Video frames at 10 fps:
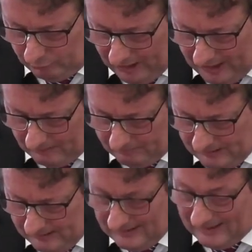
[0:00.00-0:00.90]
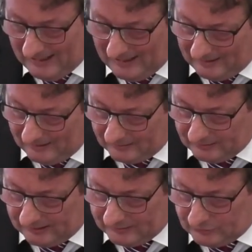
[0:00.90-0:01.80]
ram,
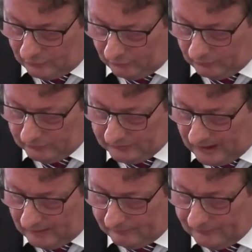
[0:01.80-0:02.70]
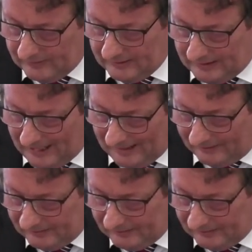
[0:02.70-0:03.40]
and a turtle dove, and a